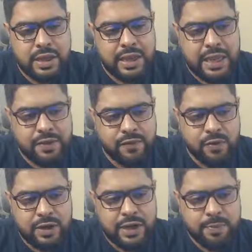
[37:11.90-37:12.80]
If you
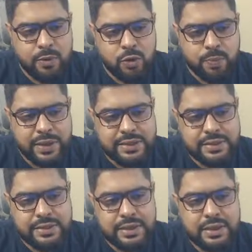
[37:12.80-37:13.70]
need blue
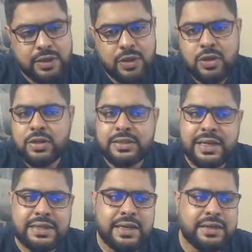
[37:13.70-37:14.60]
pens,
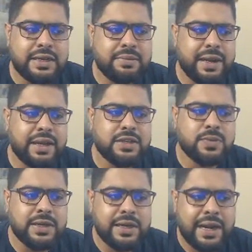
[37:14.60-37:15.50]
600 minus
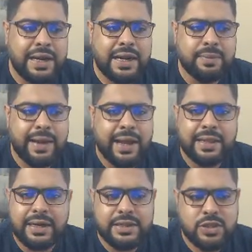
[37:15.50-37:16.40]
what? Red and black,
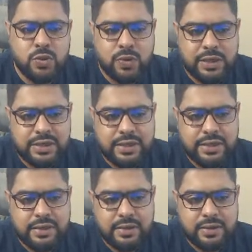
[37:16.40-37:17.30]
that is 200.
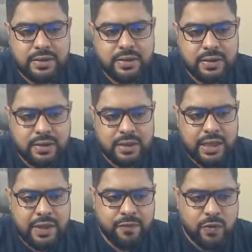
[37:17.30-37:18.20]

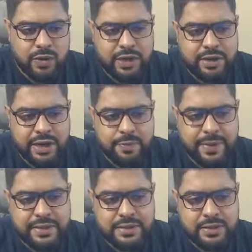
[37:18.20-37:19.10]
If you need red
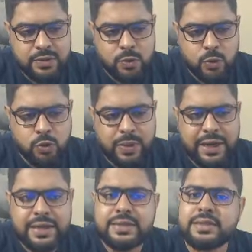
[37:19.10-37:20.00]
pens, who to
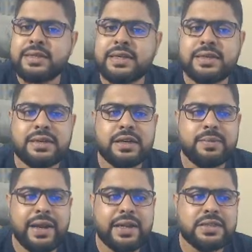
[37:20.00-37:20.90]
minus? 600
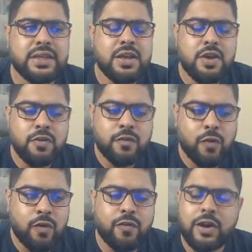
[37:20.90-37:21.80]
minus
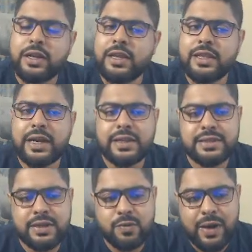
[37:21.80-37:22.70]
440, that is
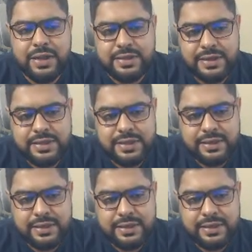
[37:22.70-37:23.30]
160.